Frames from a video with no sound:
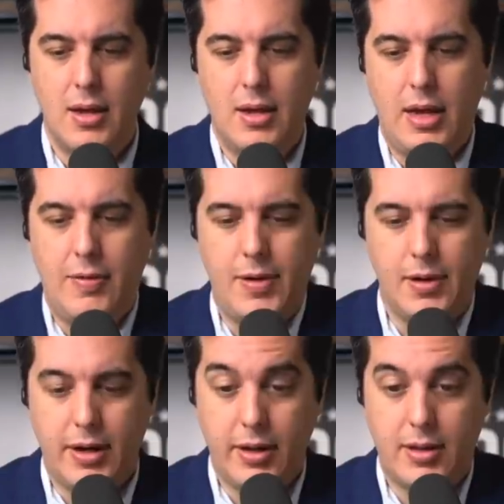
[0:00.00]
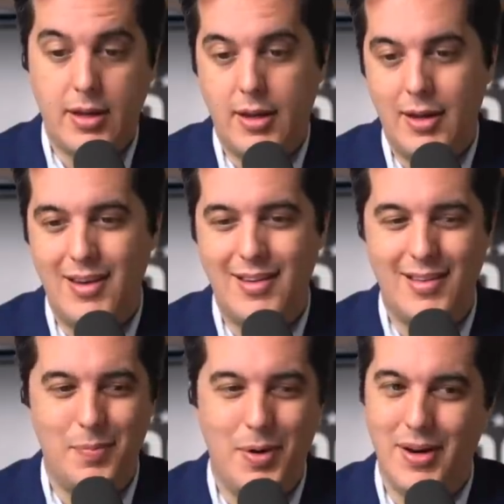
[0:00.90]
If you look at the
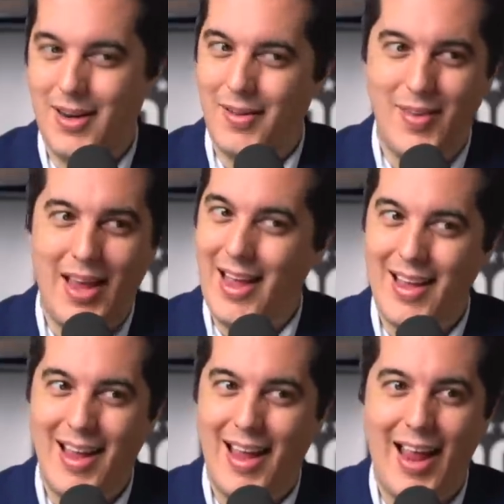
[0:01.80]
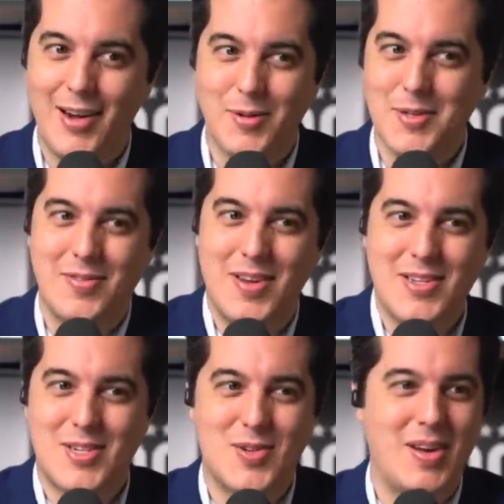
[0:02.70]
annals of
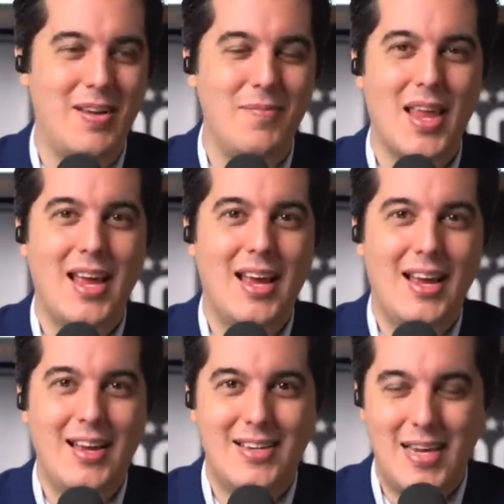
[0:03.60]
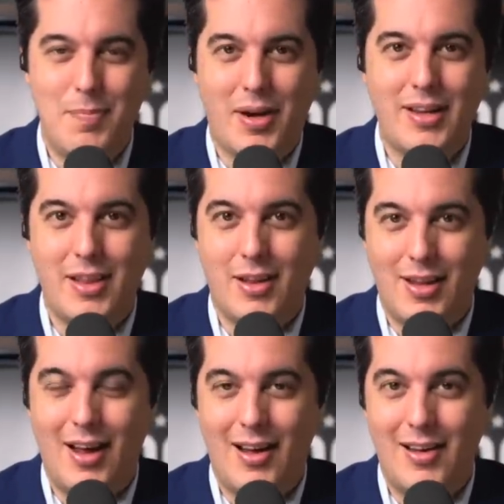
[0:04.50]
history, typically the
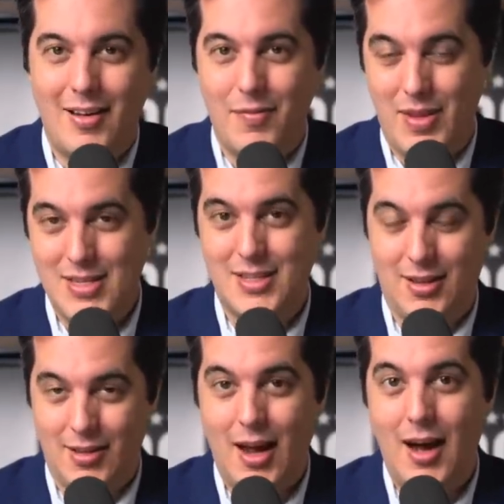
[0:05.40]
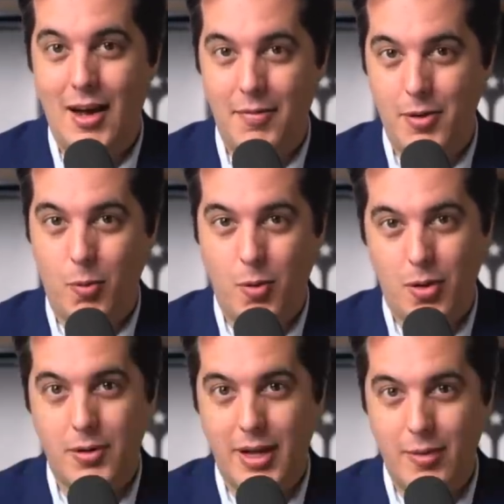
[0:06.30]
law of the
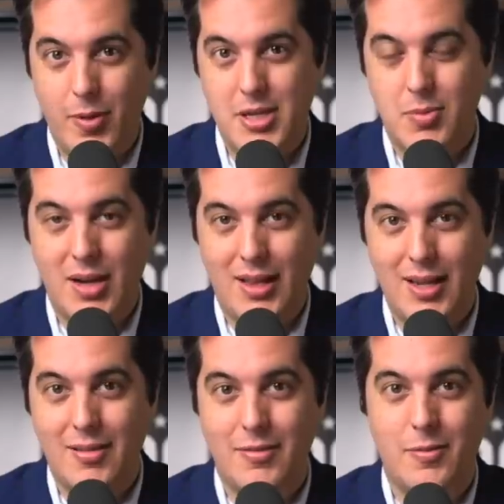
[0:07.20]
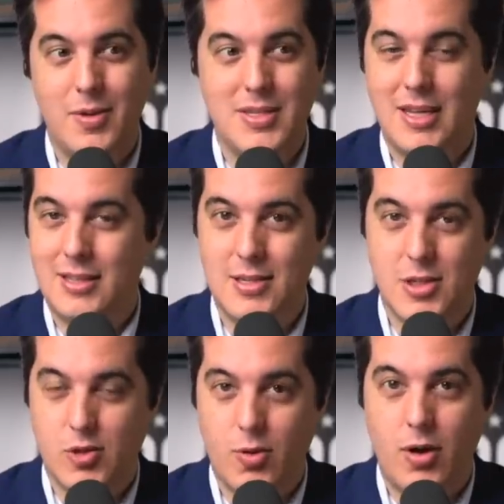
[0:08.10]
world in which we live was that the
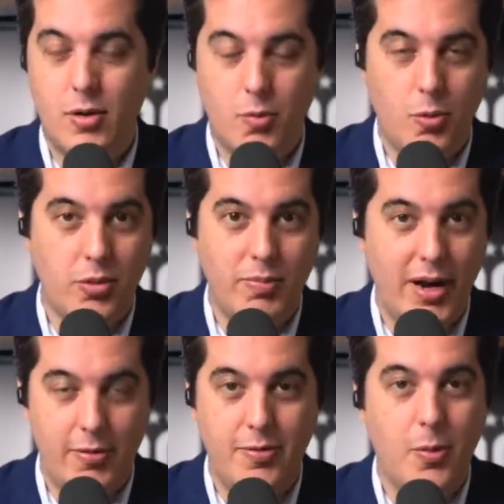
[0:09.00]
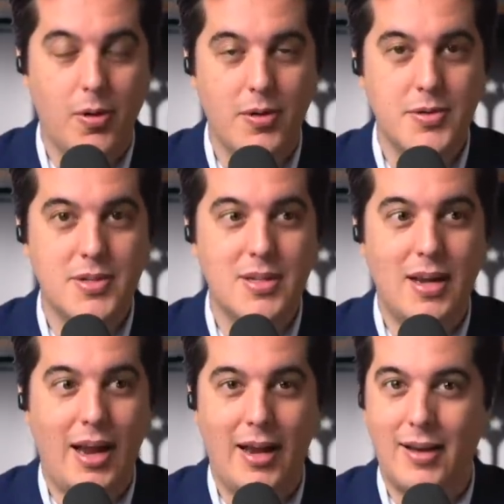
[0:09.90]
strong ruled by force,
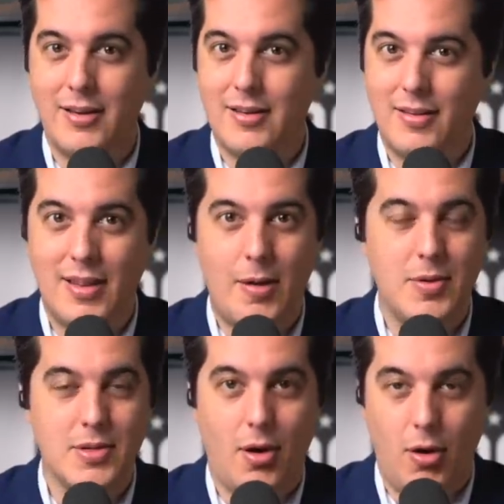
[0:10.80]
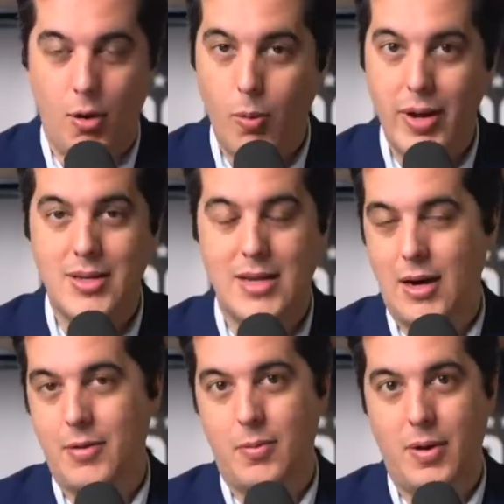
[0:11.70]
and that was always
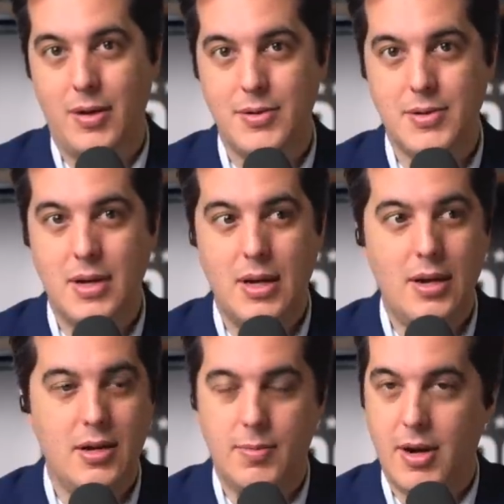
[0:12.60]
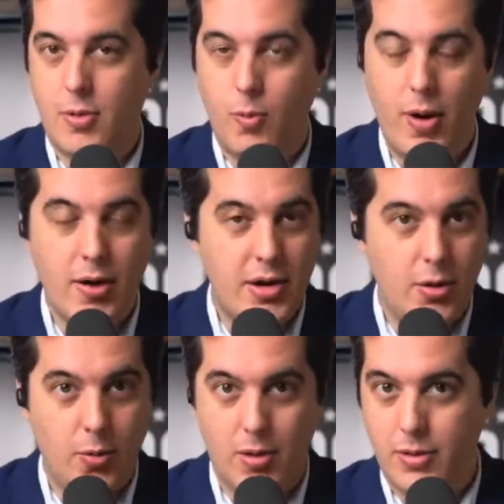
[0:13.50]
how it was, no matter where
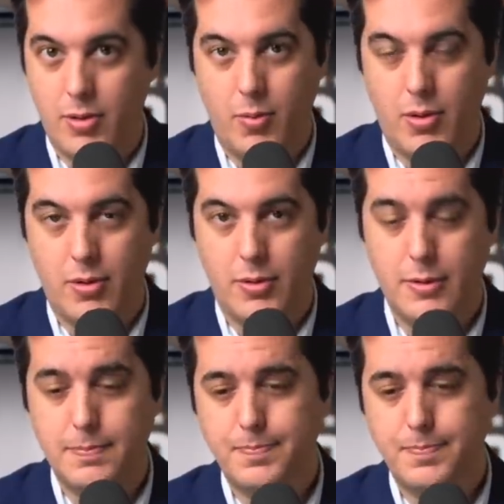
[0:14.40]
you were in the world,